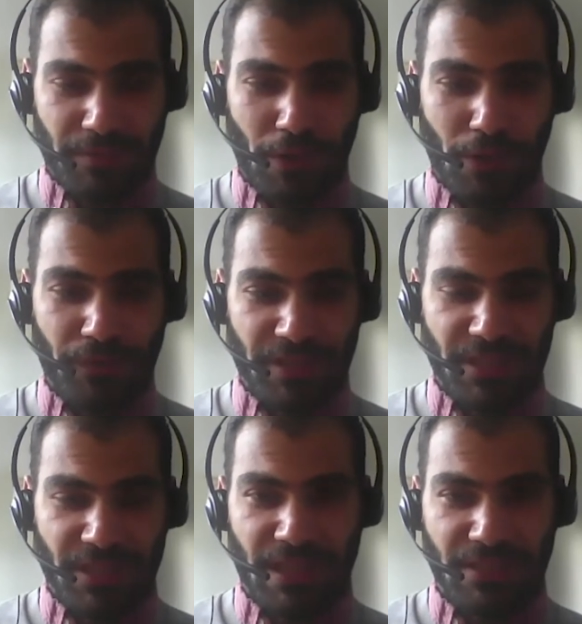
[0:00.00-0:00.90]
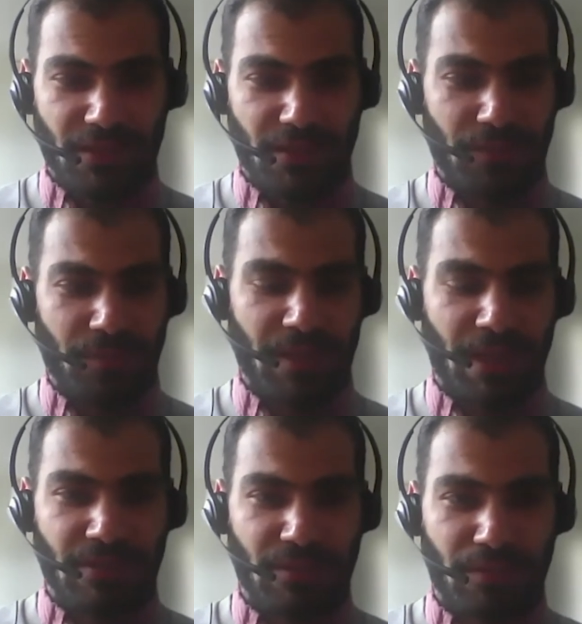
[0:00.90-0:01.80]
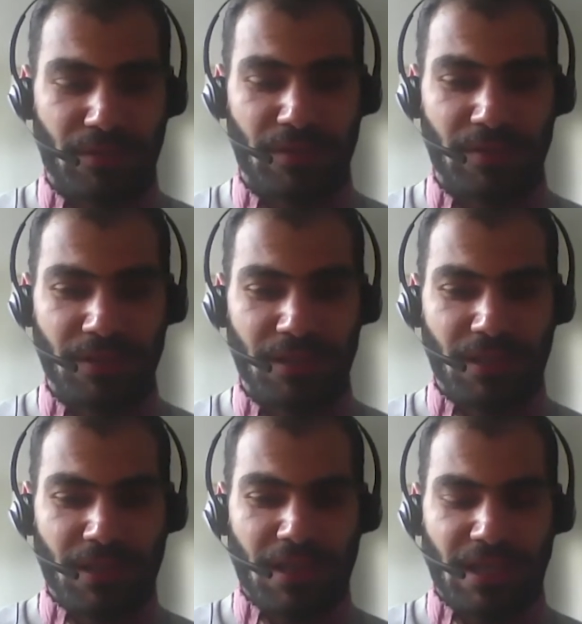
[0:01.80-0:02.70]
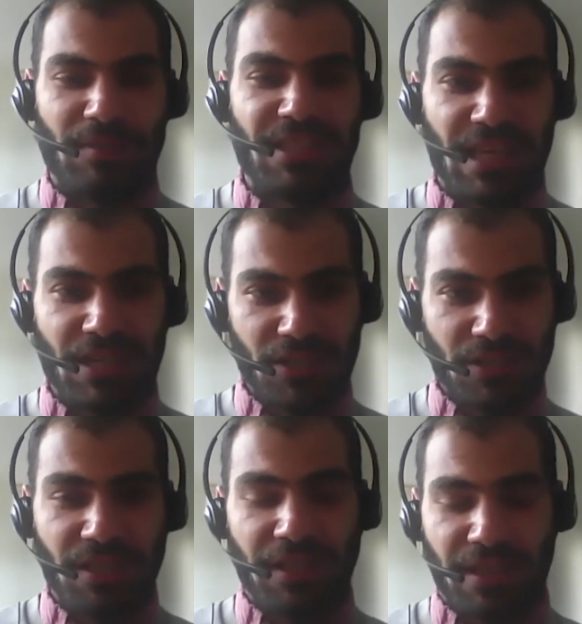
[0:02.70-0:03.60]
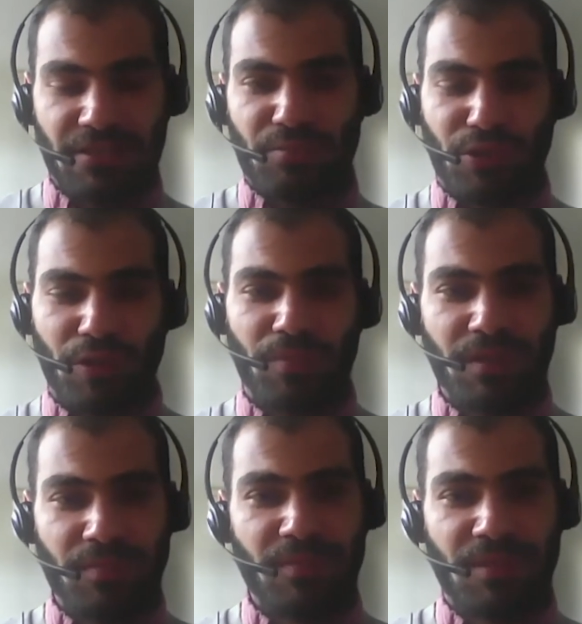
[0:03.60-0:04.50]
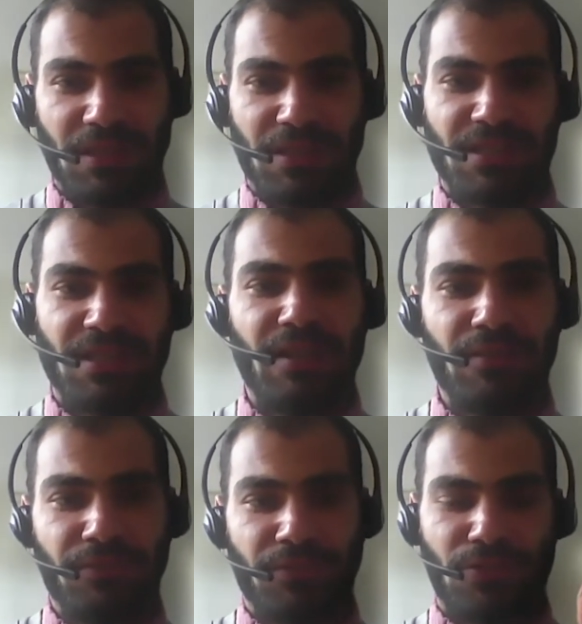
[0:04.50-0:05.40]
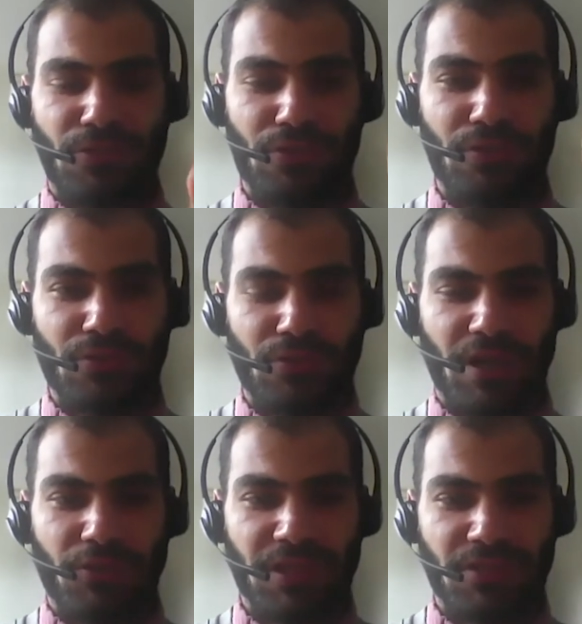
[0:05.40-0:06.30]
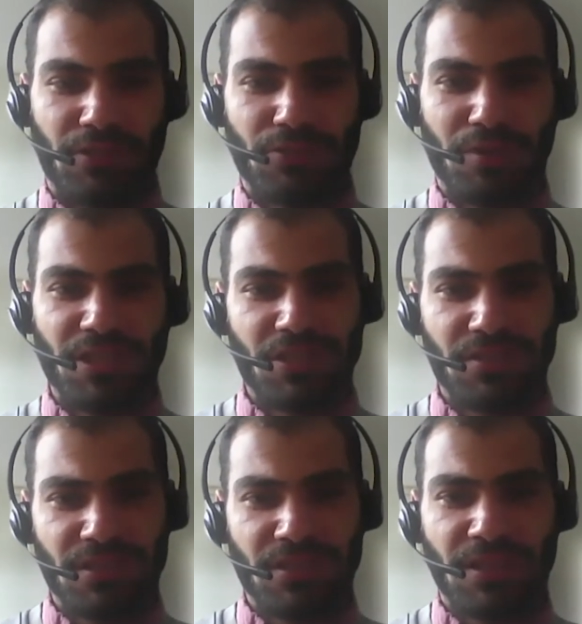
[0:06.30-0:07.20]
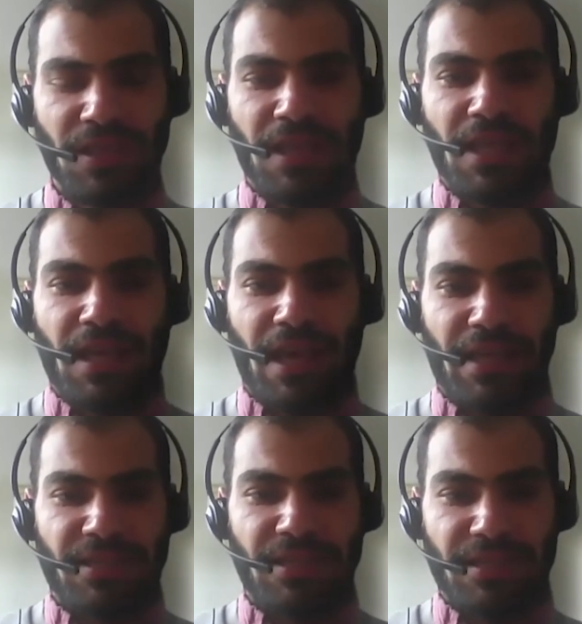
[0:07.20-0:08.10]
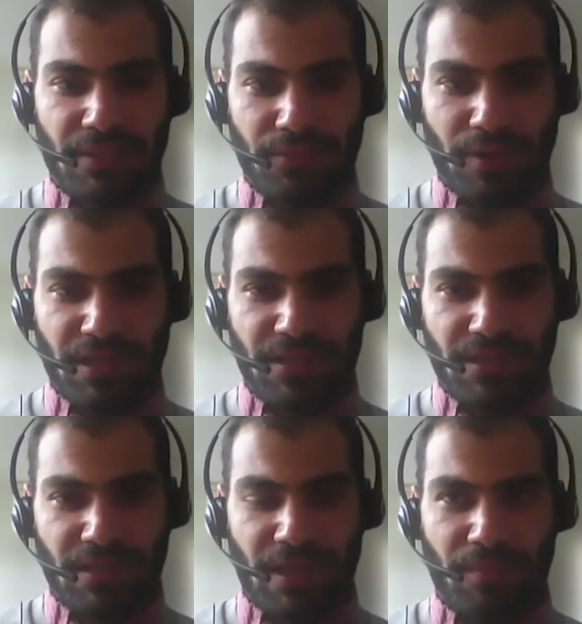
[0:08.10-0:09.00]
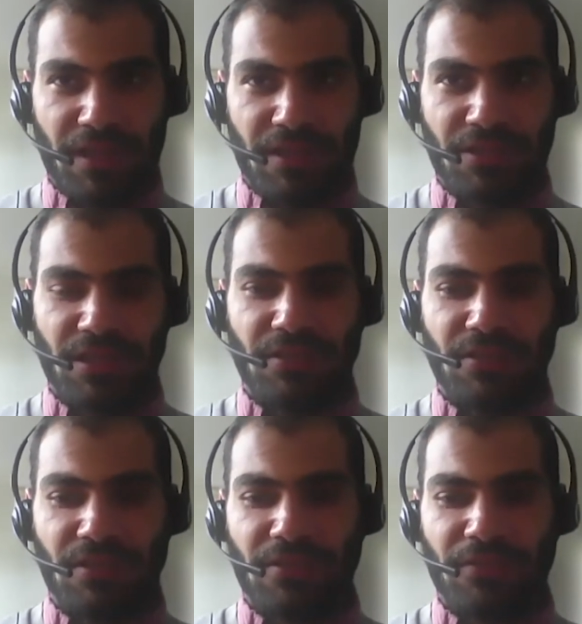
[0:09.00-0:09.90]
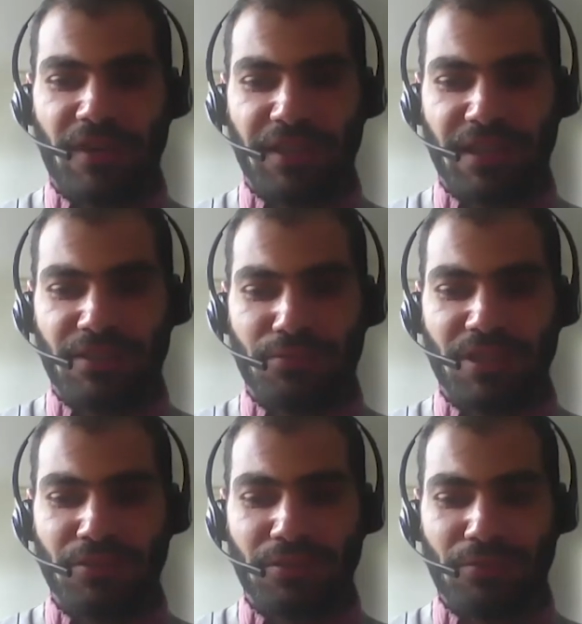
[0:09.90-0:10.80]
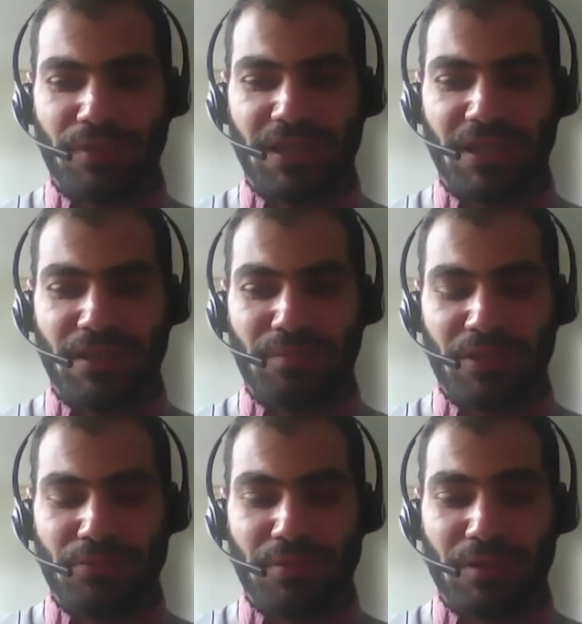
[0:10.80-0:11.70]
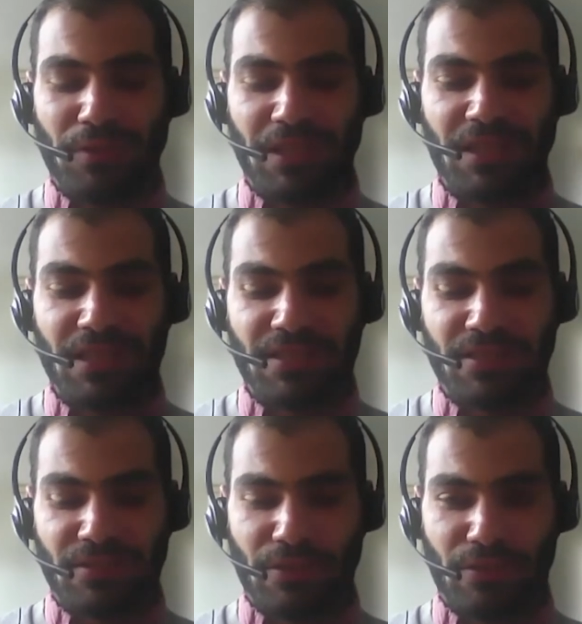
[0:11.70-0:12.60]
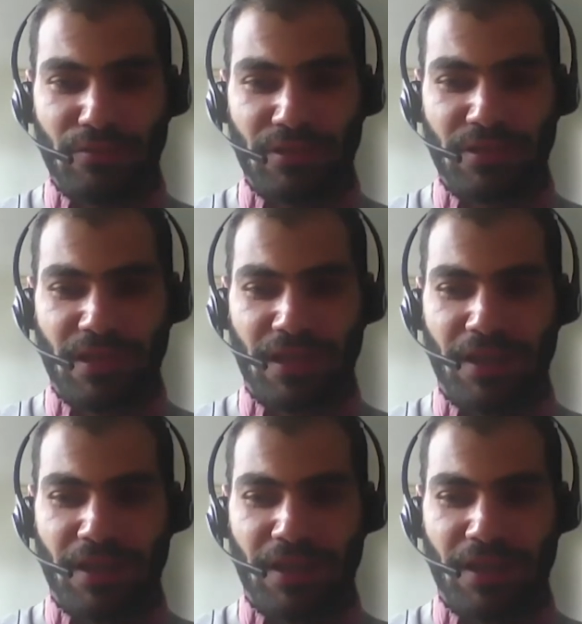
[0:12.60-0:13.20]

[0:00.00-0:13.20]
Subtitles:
often seen as a limitation and as a problem in itself to address those questions. And Tete was mentioning the fact that we need those,